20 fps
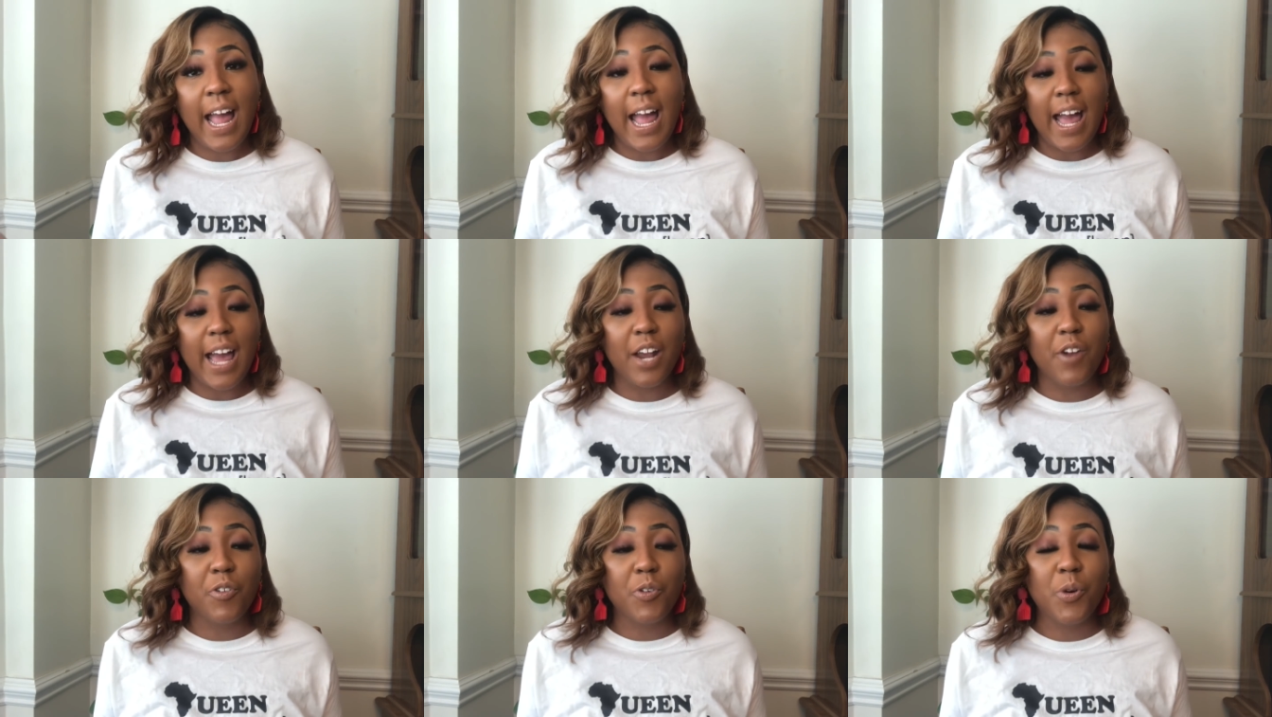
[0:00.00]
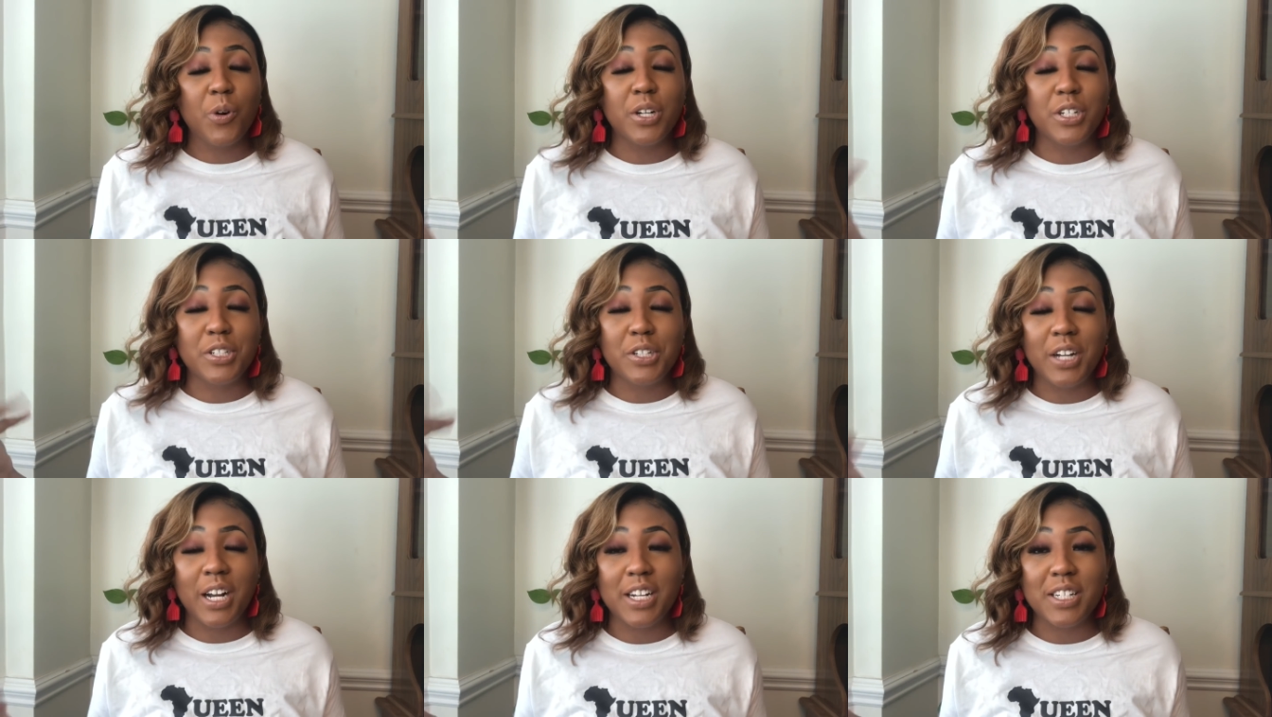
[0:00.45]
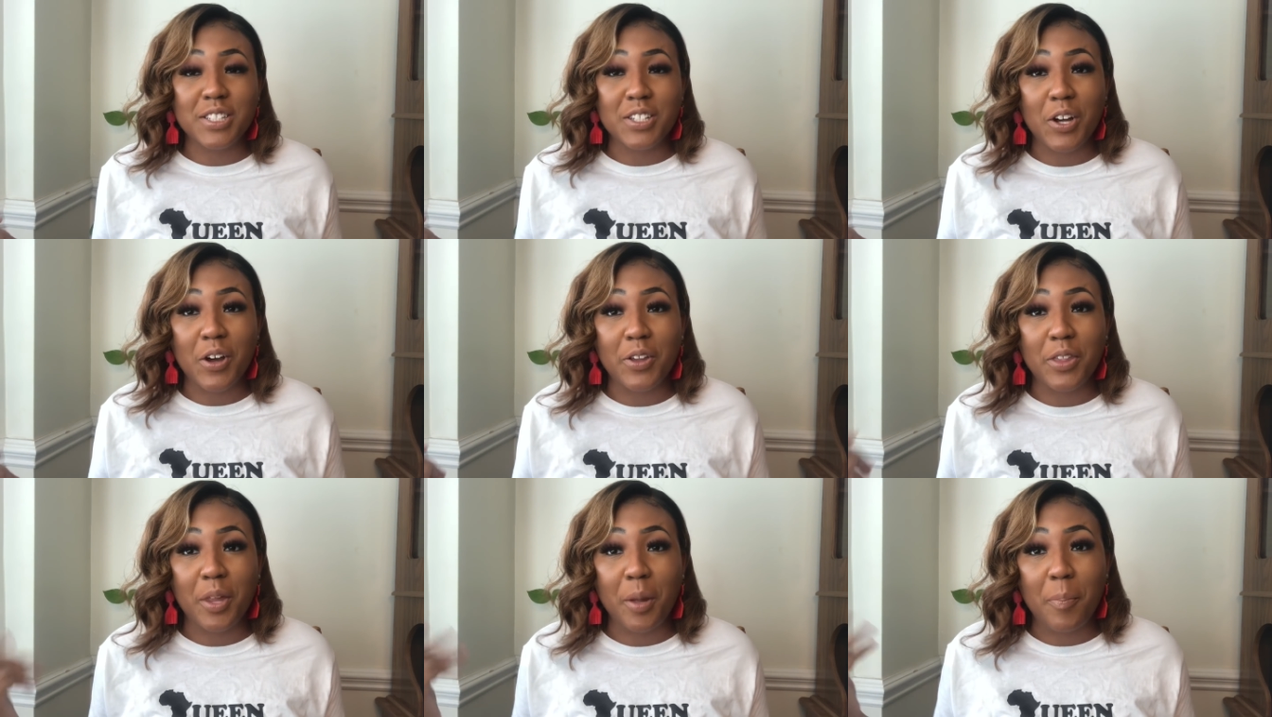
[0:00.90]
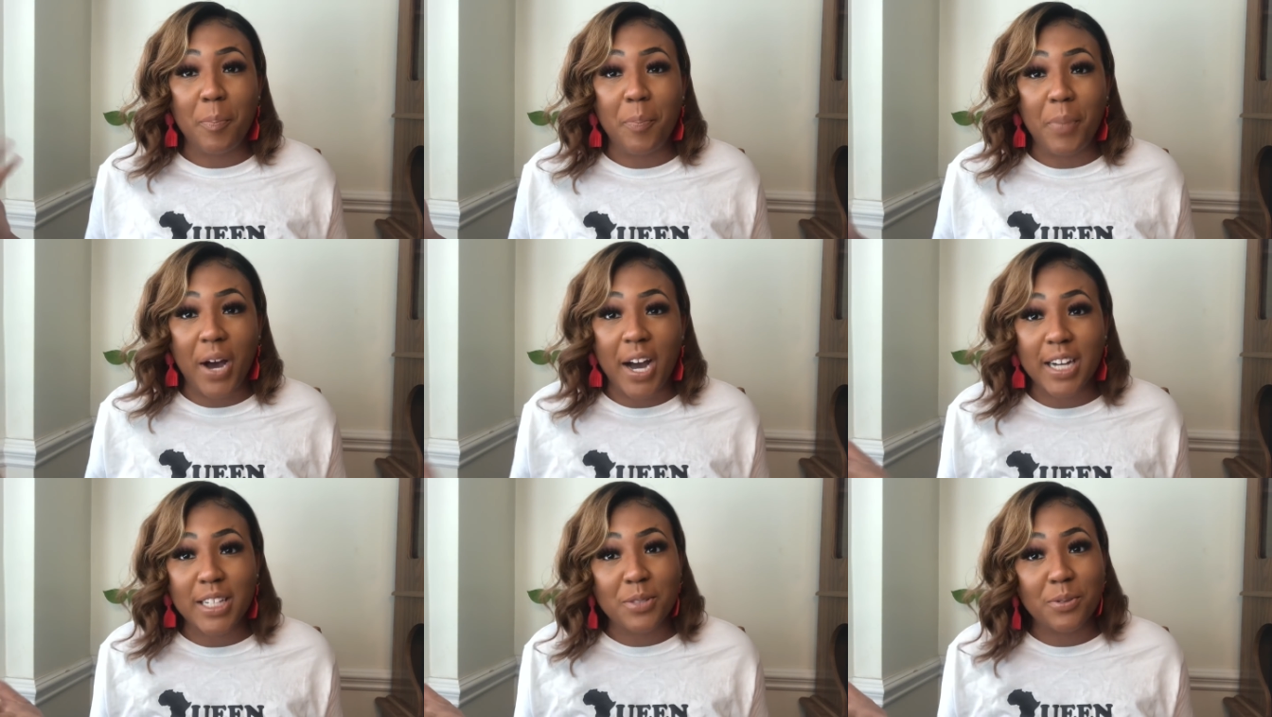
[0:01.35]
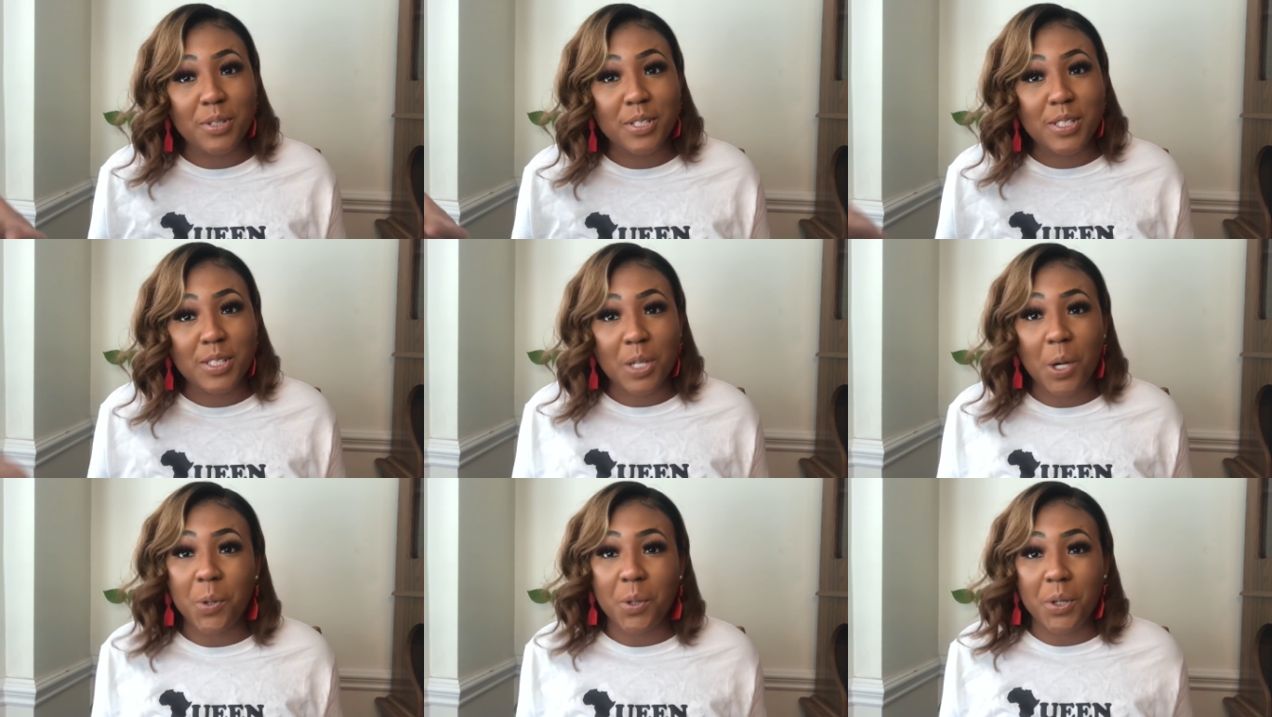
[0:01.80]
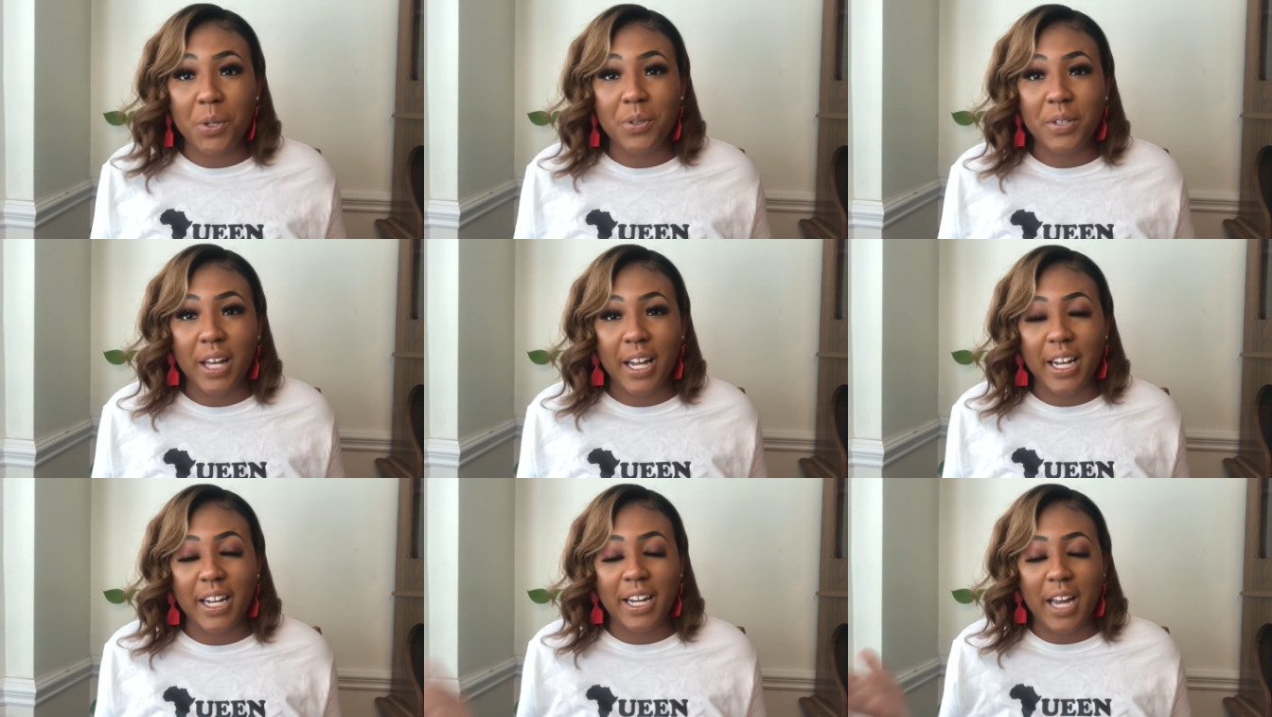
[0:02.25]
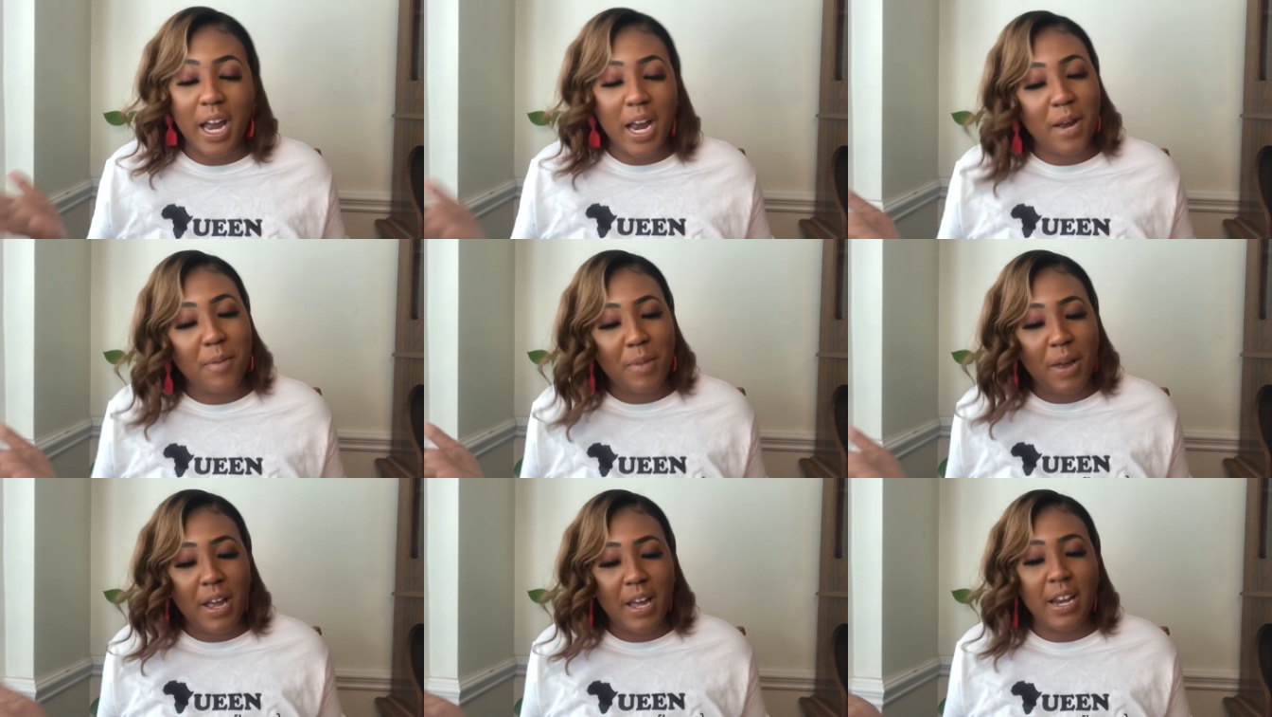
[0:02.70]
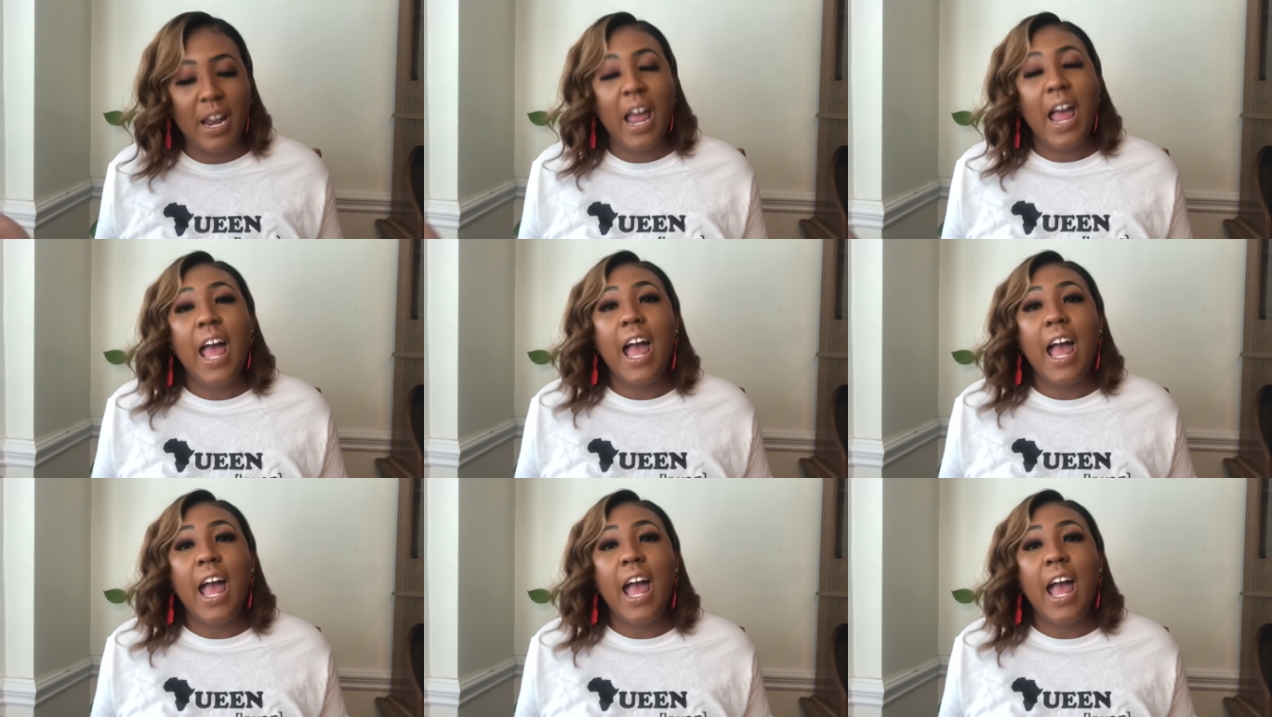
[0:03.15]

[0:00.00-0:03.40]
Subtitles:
And of course, you guys saw the box was so cute that it came in,